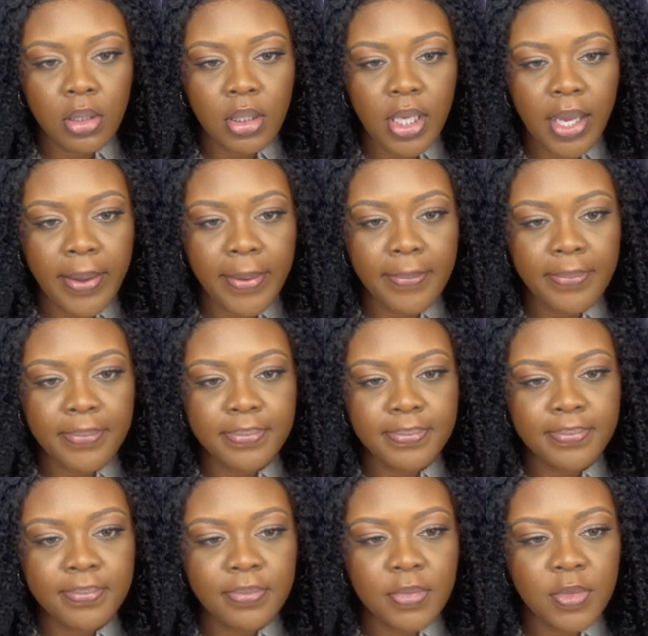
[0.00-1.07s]
Yeah,
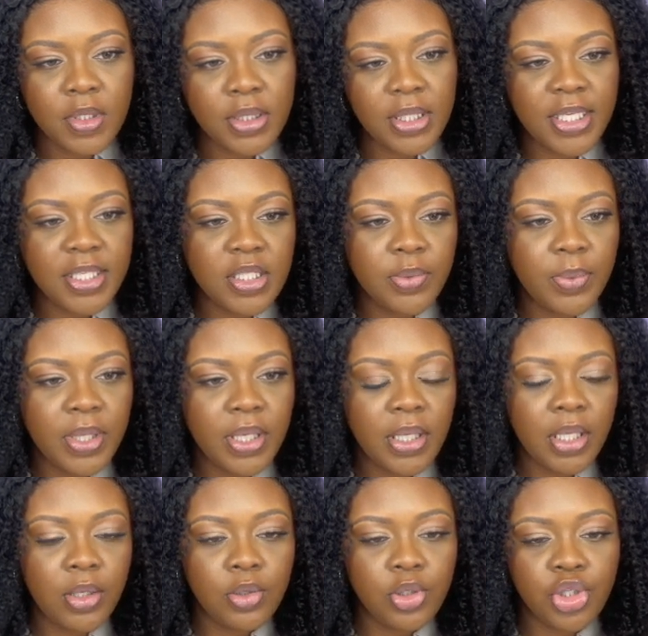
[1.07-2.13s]
that's one
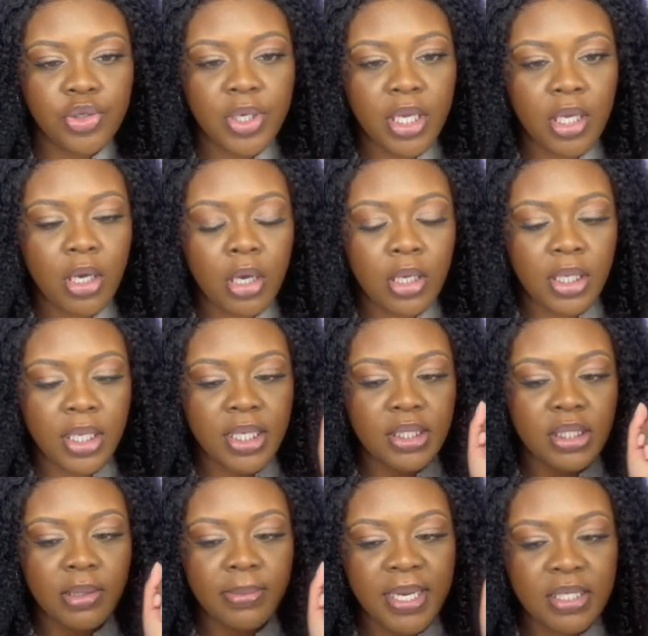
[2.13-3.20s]
little trick on
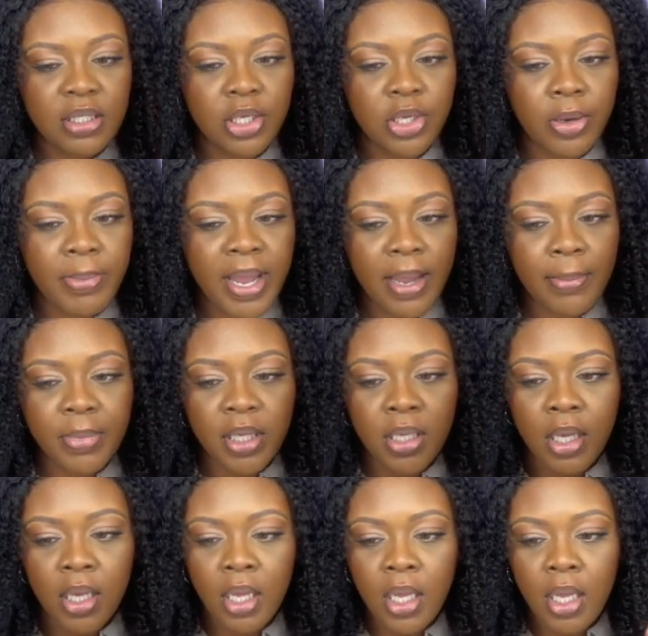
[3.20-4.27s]
customizing your MacBook.
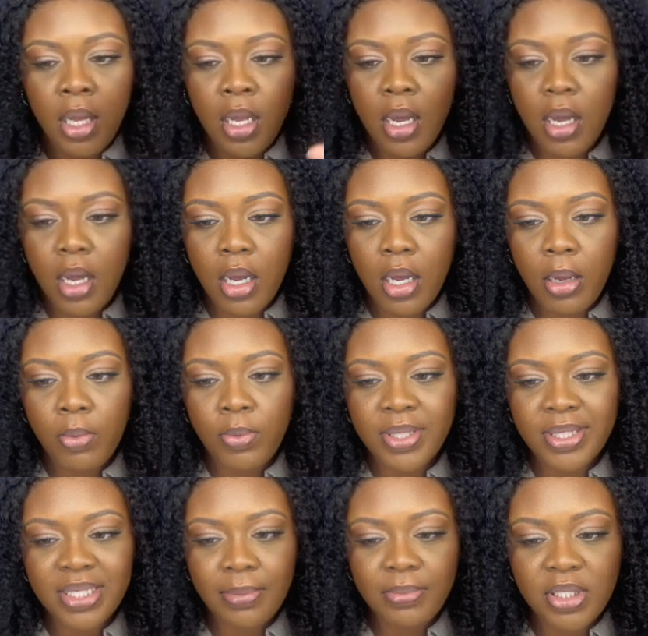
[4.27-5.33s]

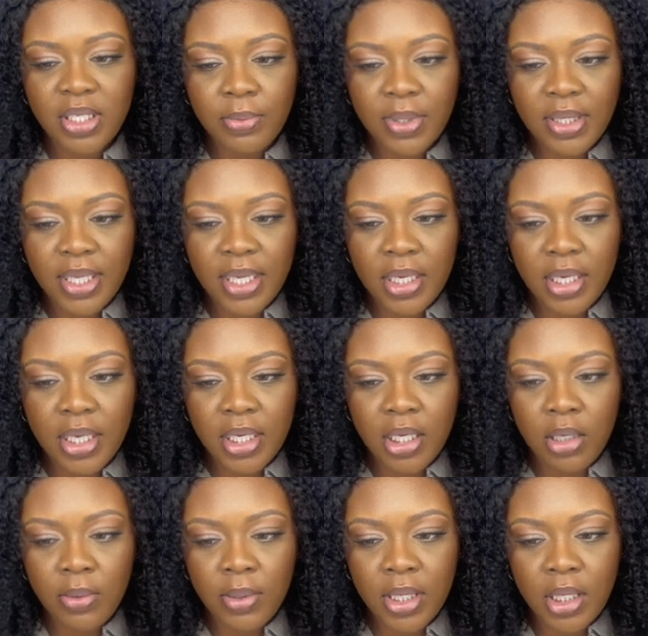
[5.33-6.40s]
Once I'm done with that, I
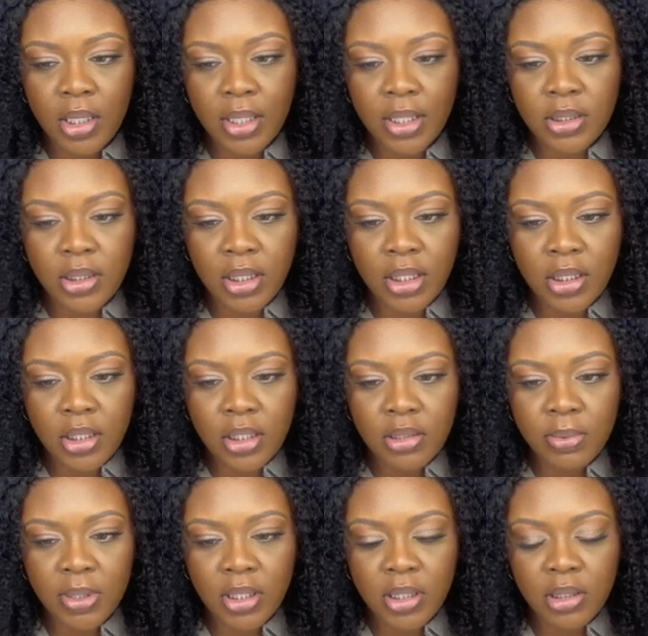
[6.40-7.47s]
go ahead and I delete this
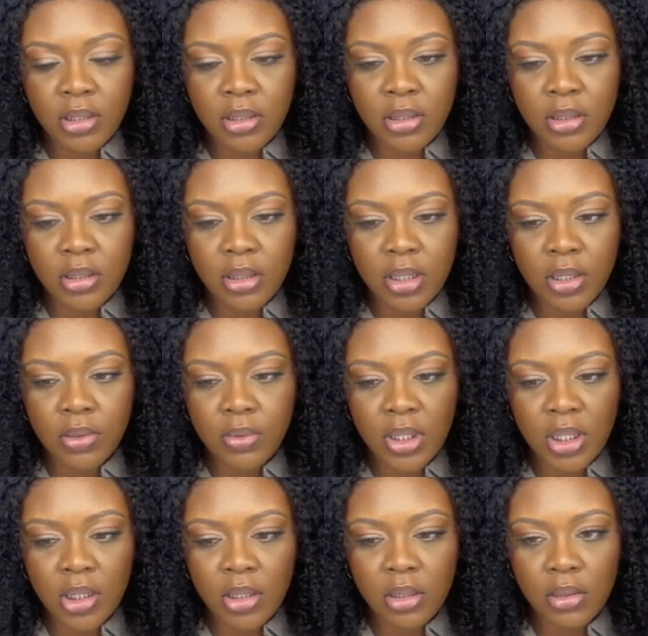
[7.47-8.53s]
because I don't
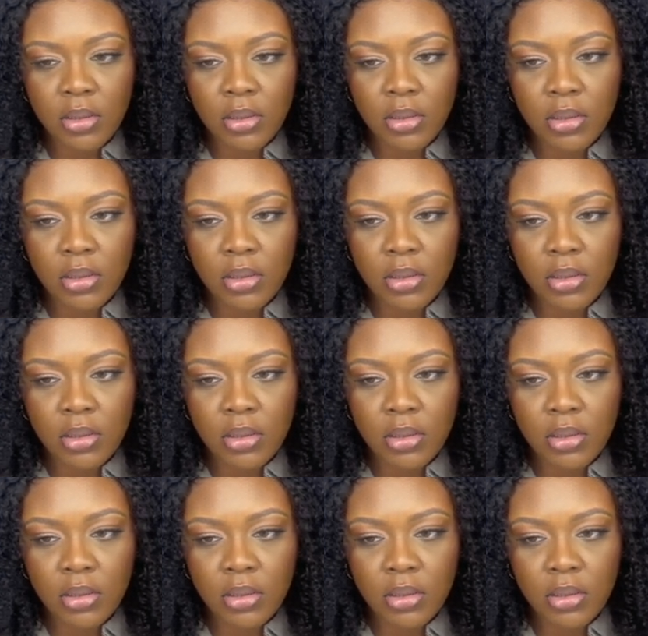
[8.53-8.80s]
need it.